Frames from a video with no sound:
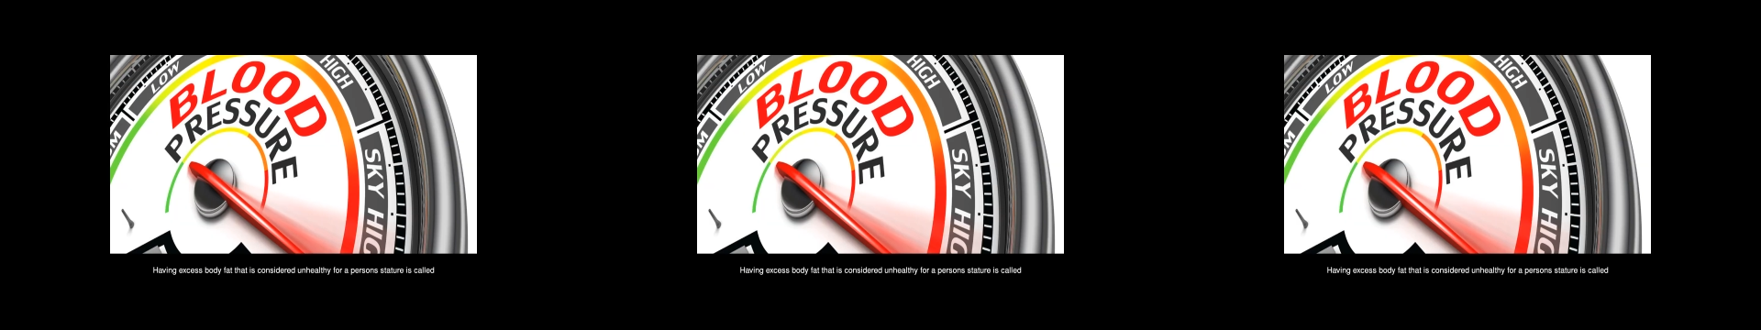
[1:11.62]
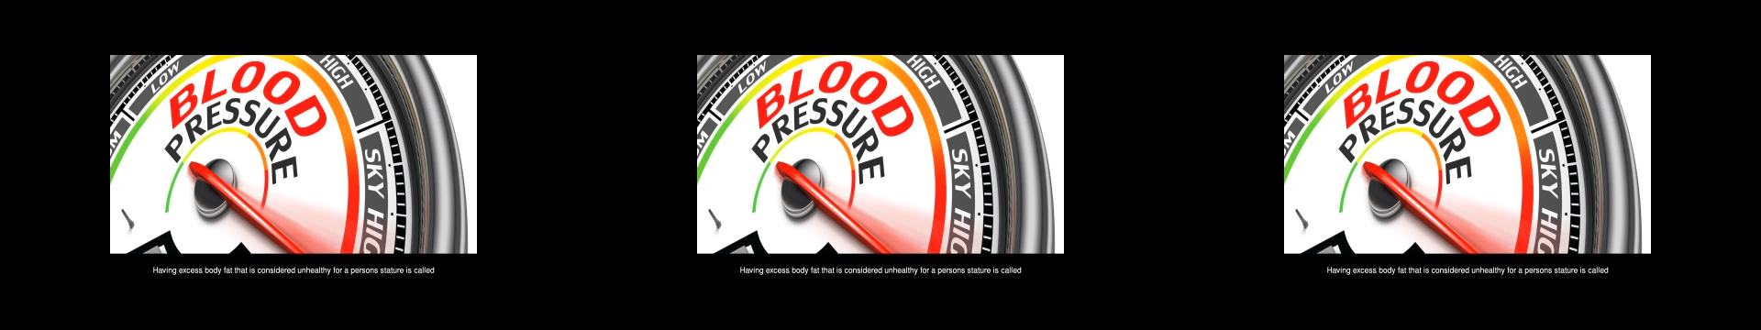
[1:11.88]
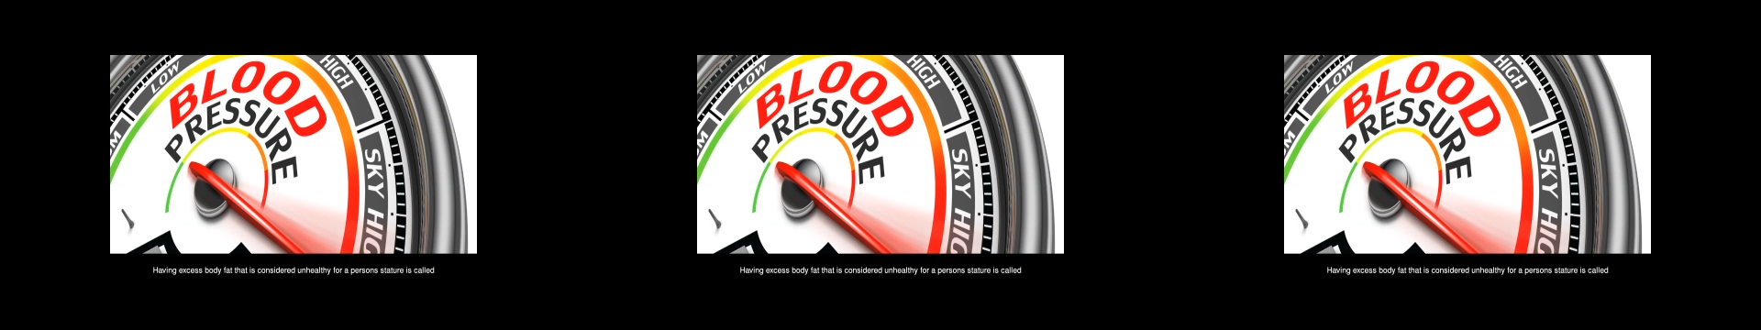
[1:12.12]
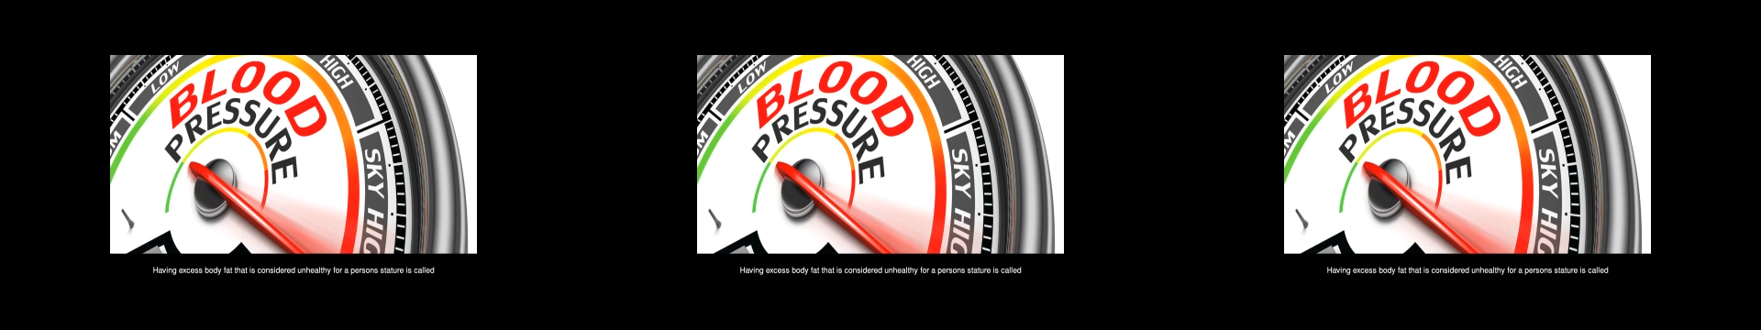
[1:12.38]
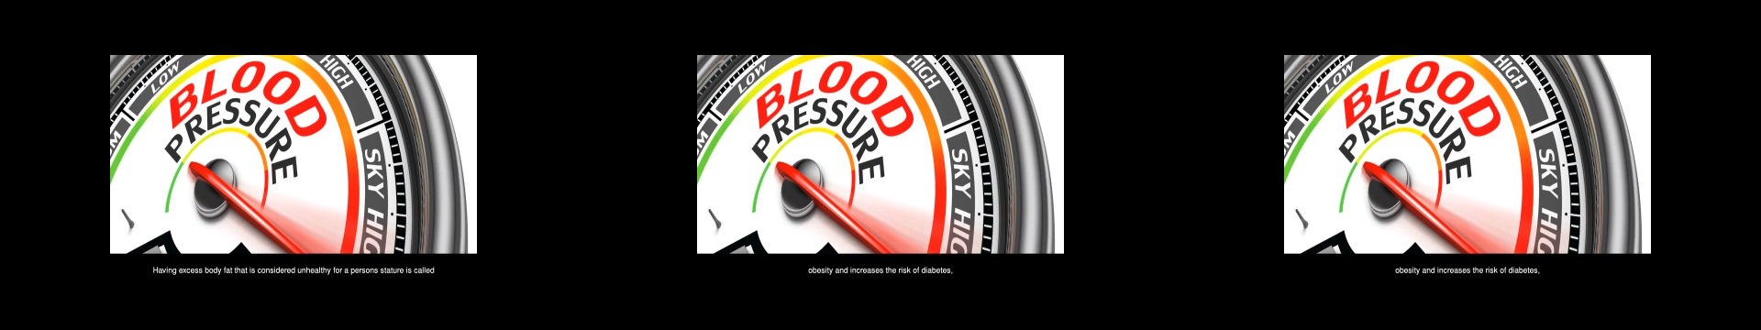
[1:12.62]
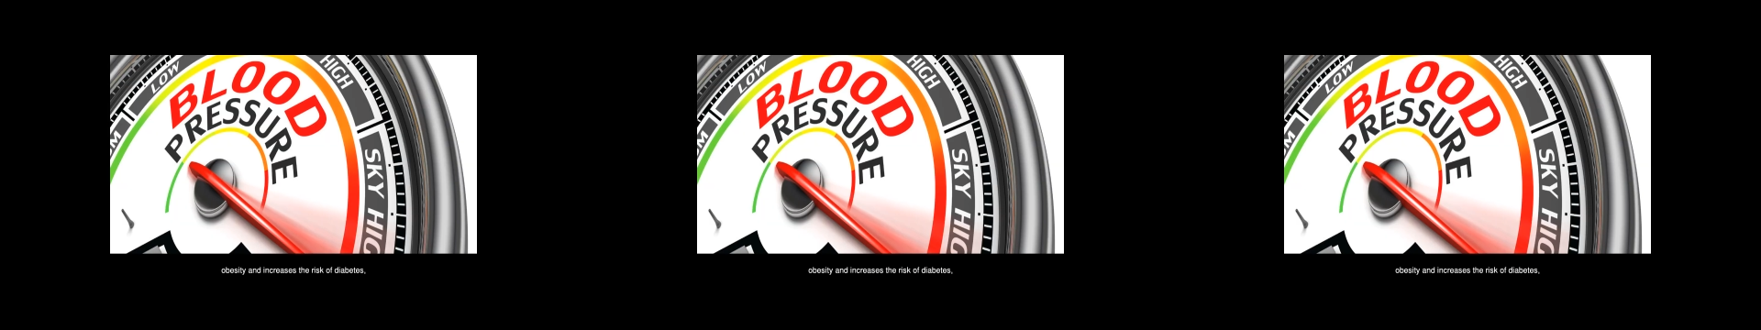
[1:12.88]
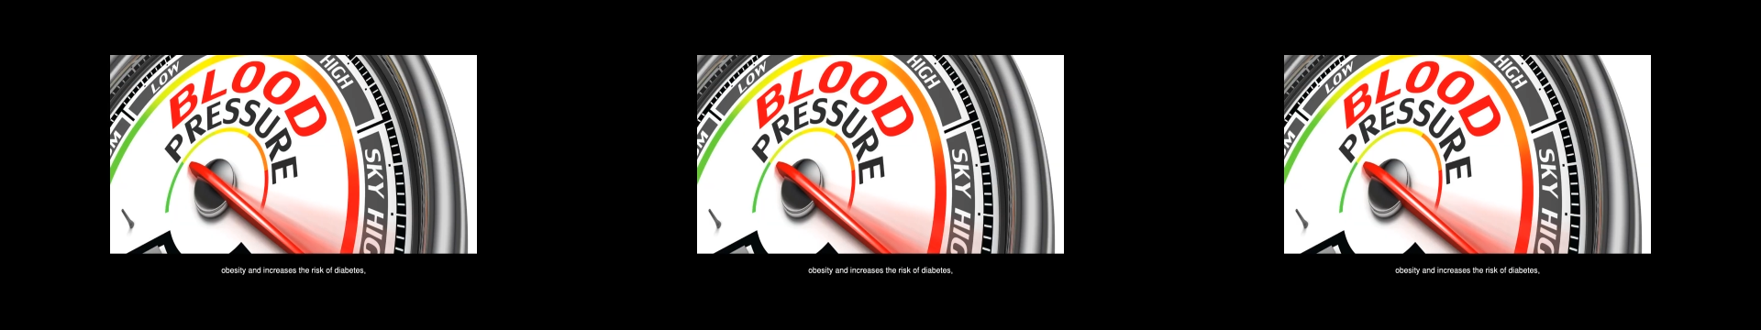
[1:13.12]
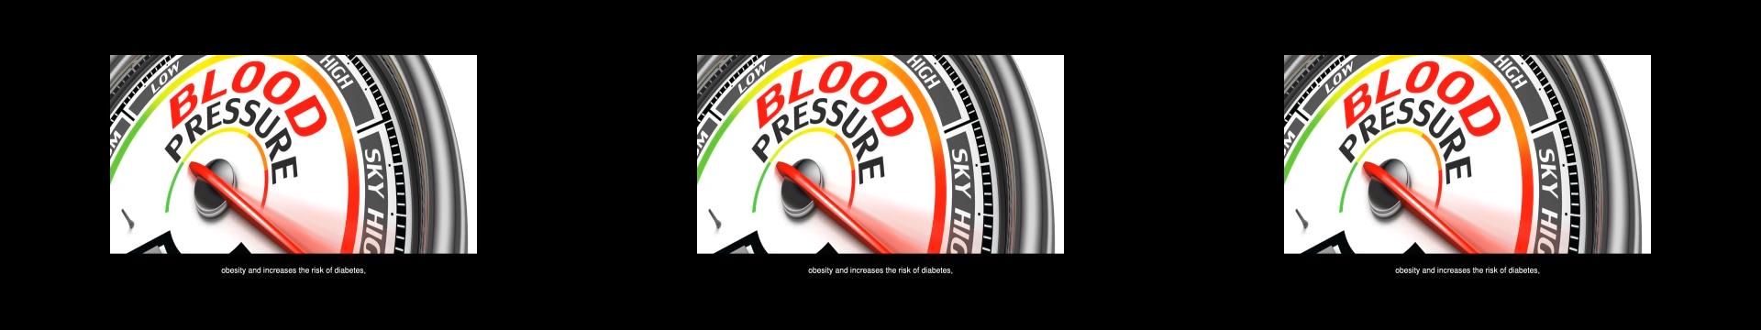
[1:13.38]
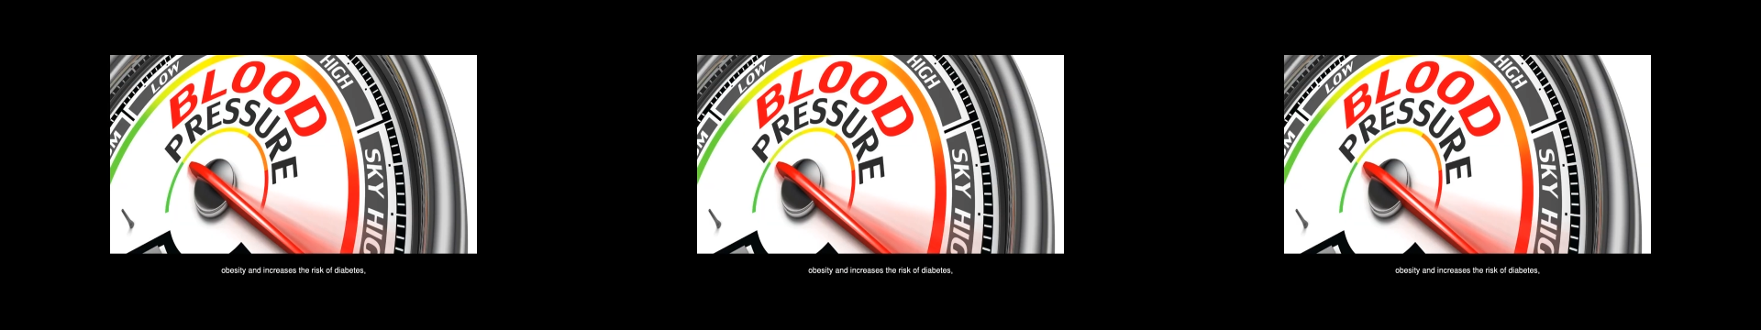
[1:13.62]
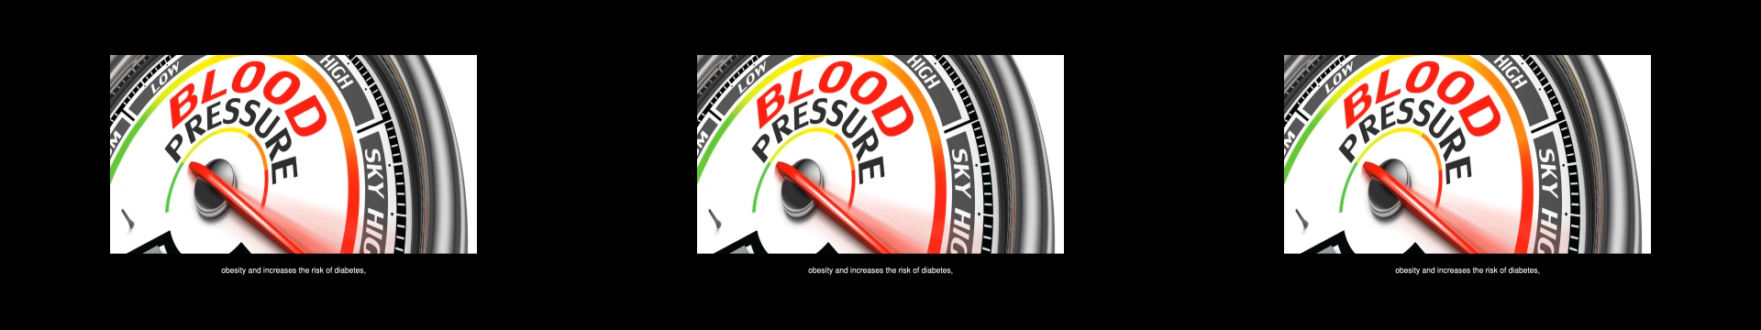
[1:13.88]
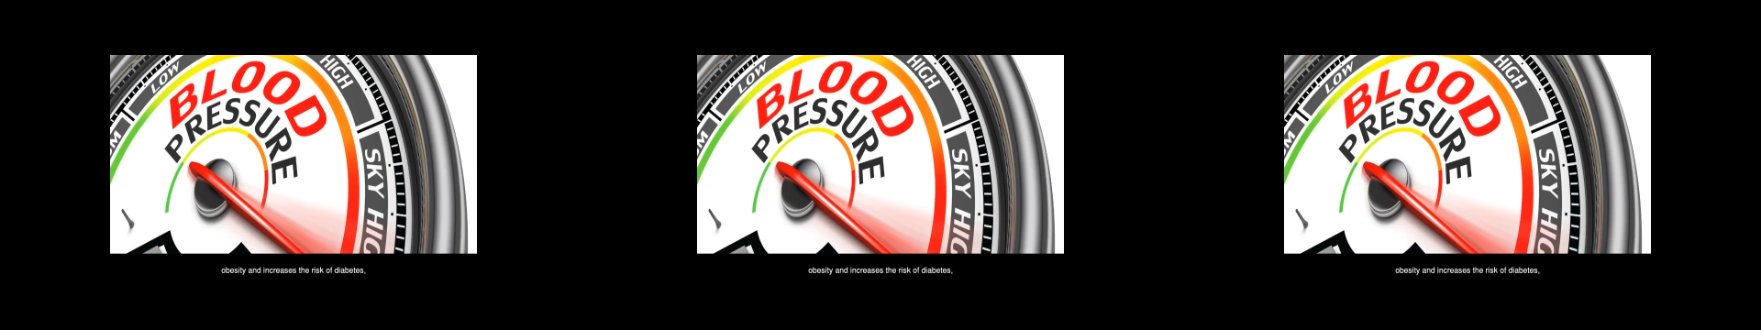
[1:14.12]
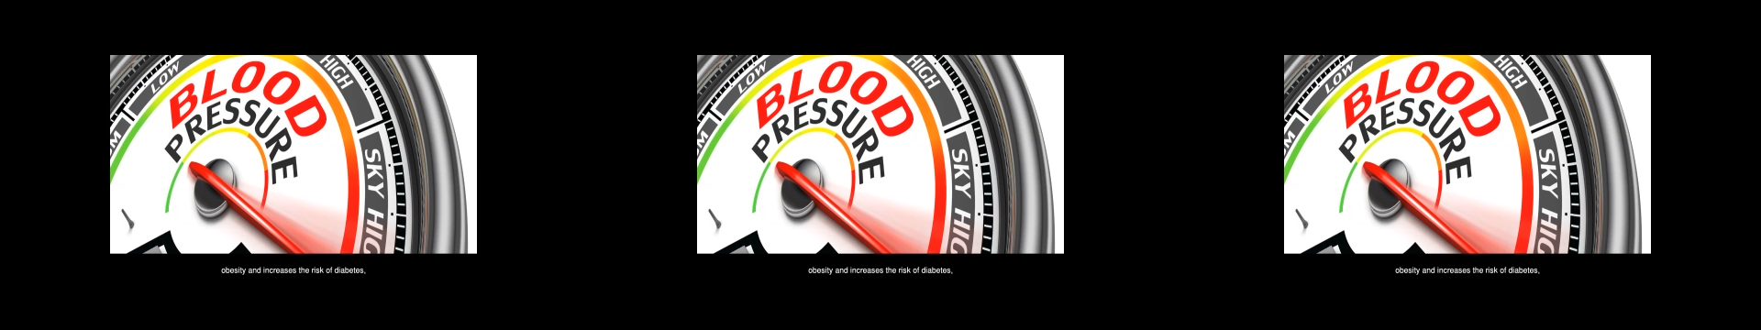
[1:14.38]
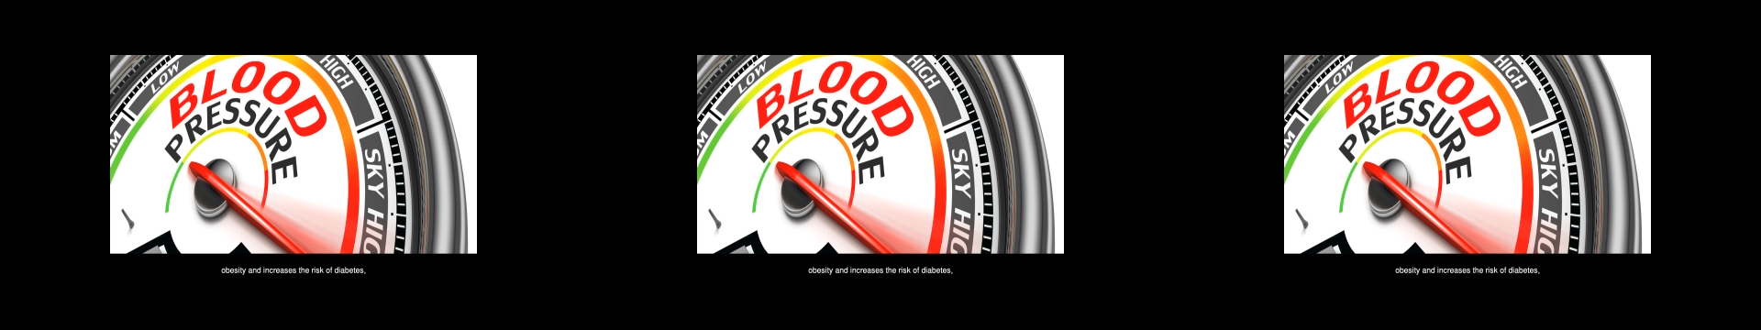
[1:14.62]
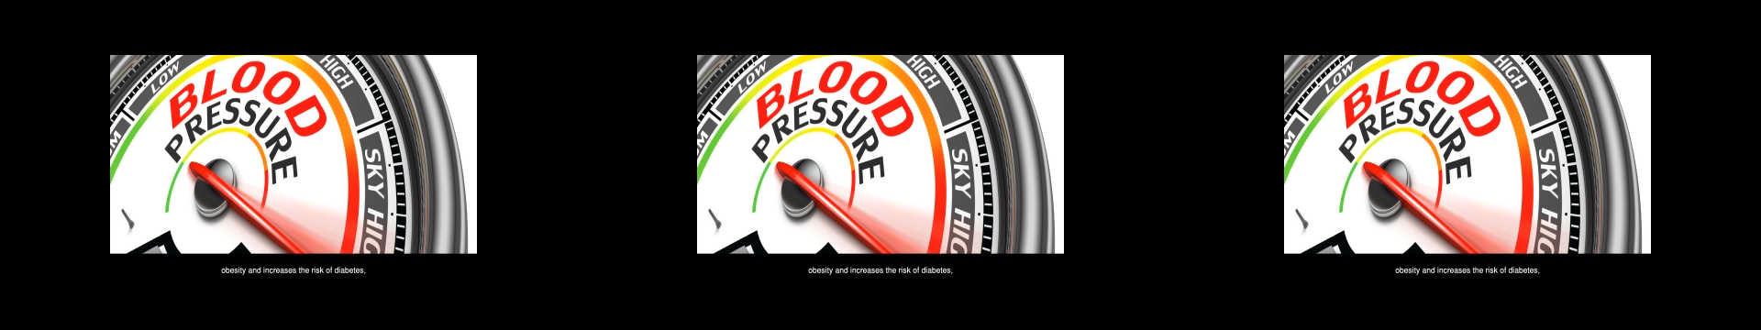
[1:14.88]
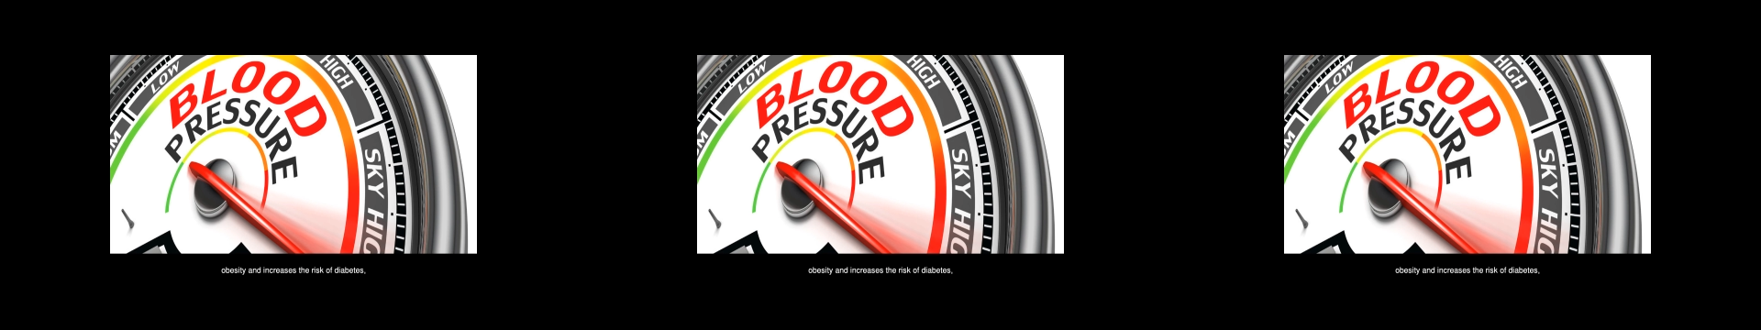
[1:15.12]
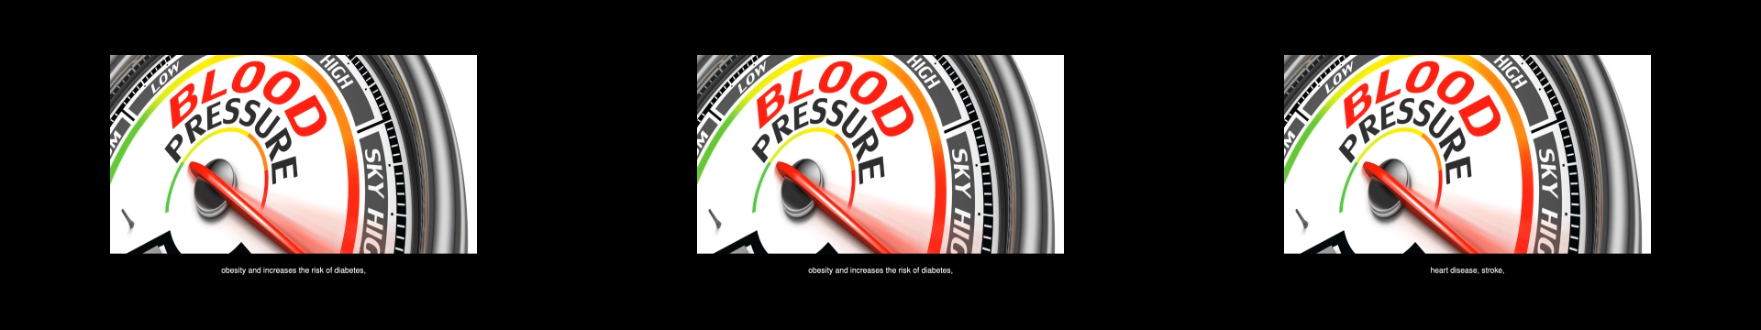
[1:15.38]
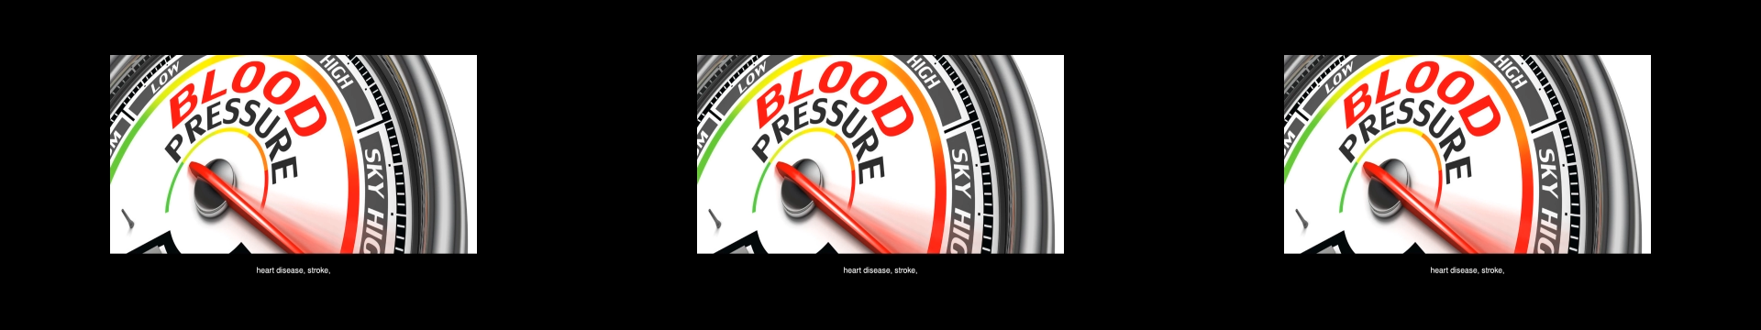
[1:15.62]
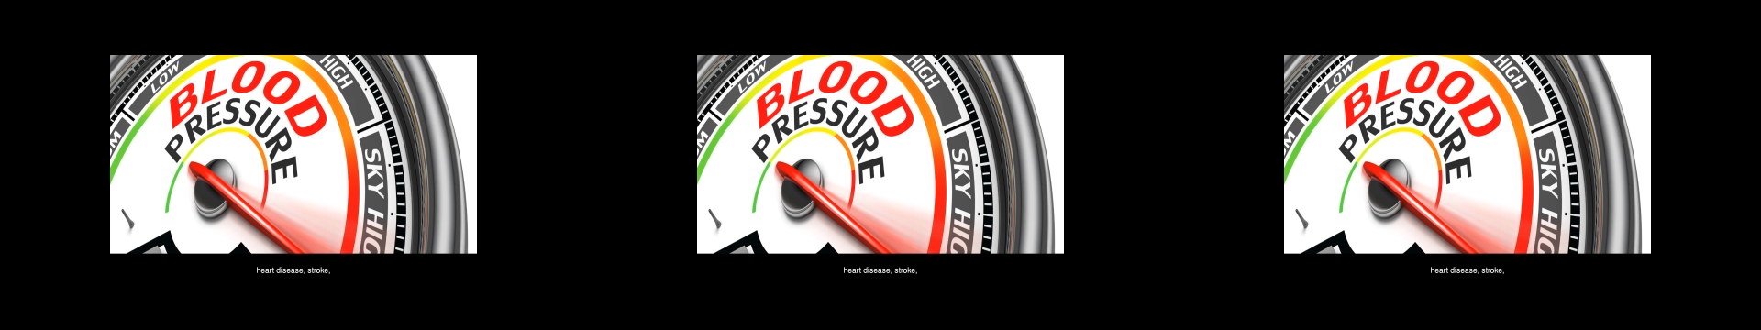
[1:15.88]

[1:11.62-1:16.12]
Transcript: [unreadable: no face in view]